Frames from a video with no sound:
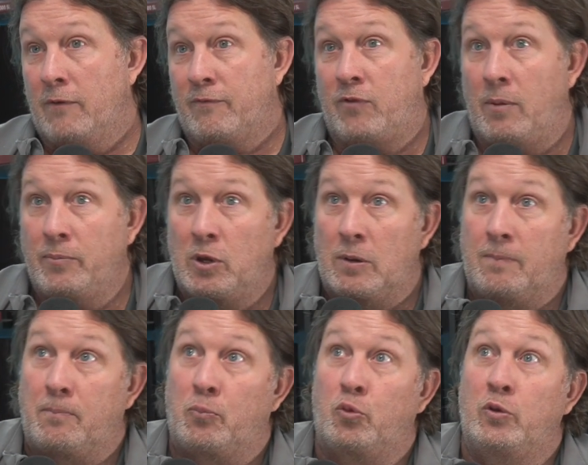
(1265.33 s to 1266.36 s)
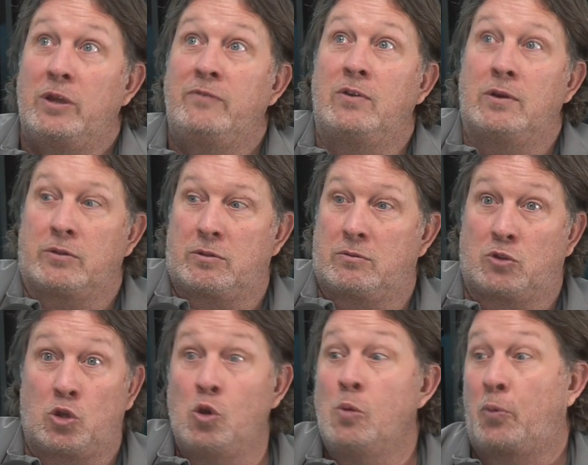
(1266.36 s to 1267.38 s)
From their
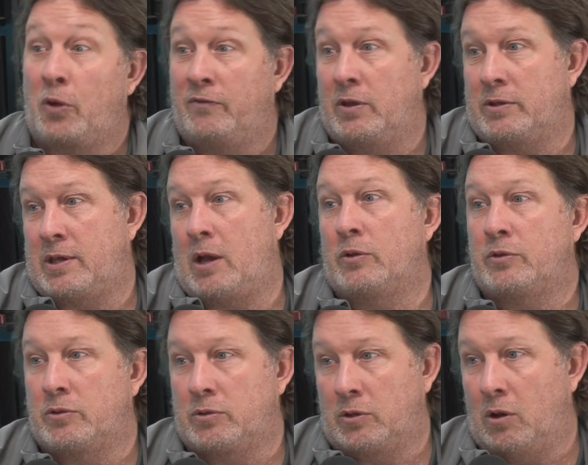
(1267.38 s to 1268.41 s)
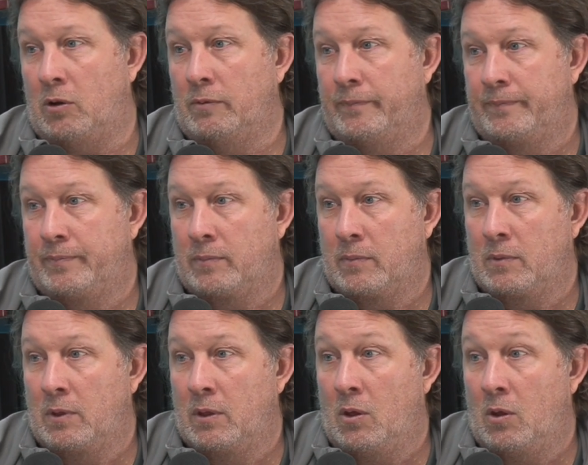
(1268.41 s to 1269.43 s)
two previous houses ago.
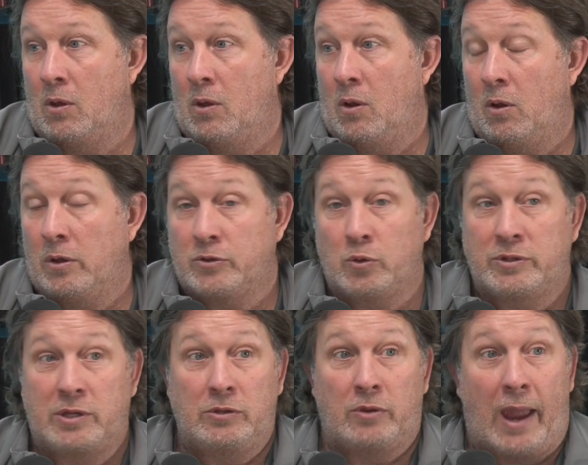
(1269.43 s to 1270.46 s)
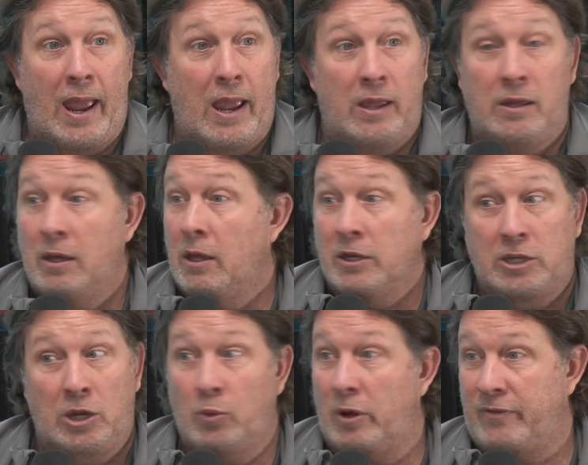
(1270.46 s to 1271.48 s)
So it's either A,
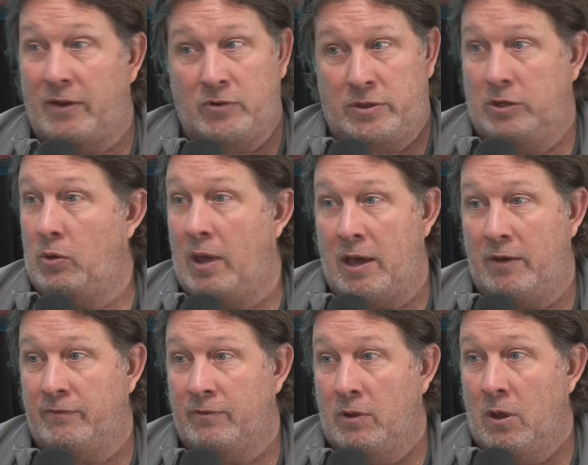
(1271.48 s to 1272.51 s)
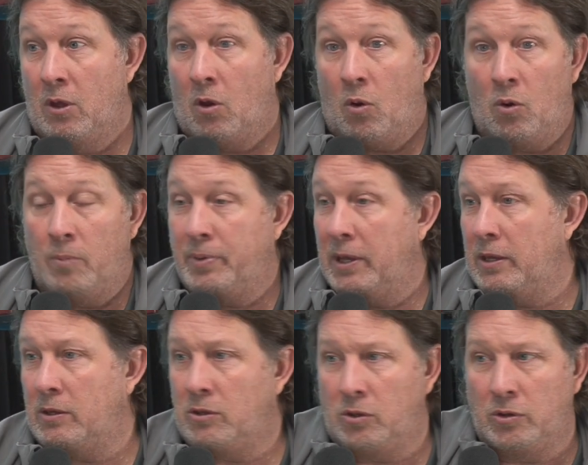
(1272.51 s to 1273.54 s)
get rid of everything you have, or
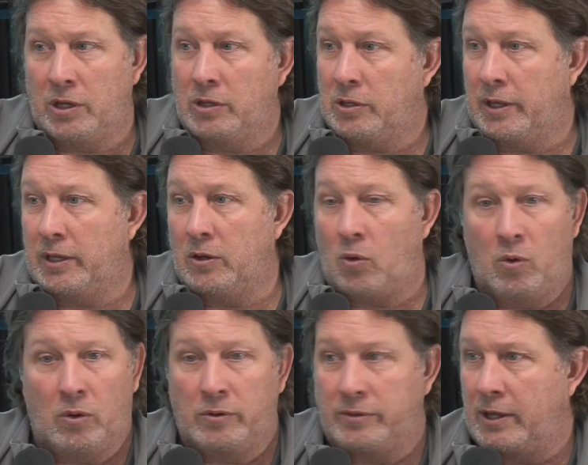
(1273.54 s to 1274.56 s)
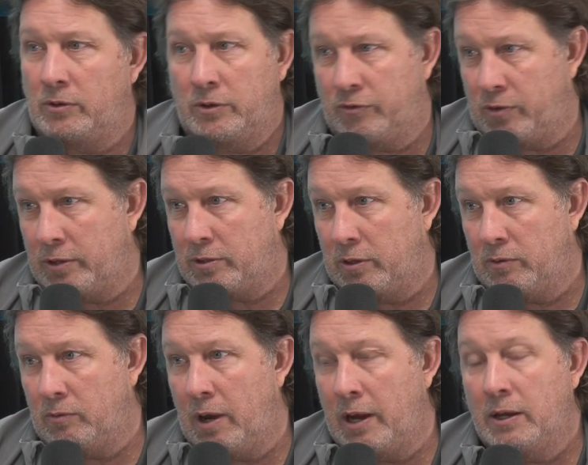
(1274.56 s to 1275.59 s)
B, you can clean it, or they don't address it,
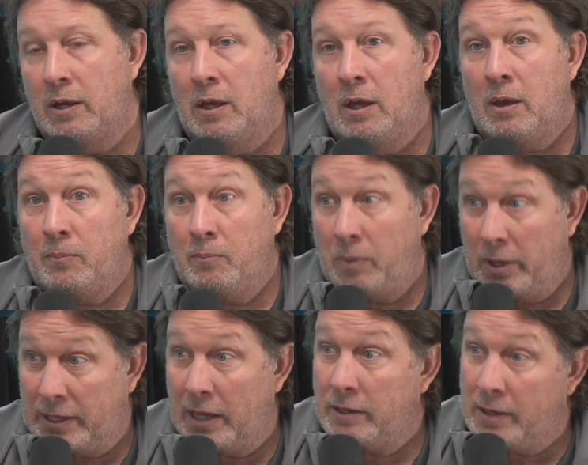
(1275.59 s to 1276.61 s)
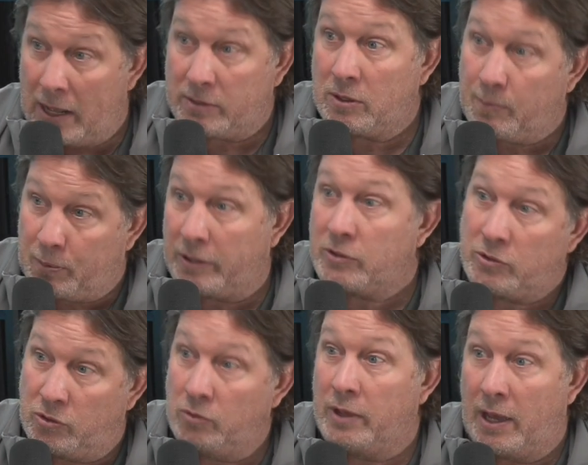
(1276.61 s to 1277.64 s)
right? Again, not their place
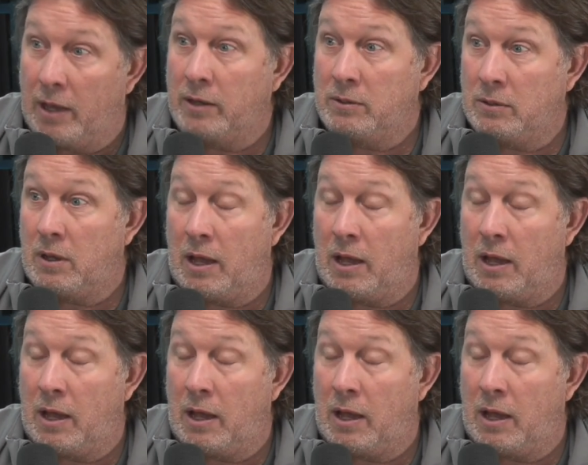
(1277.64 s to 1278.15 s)
to do that.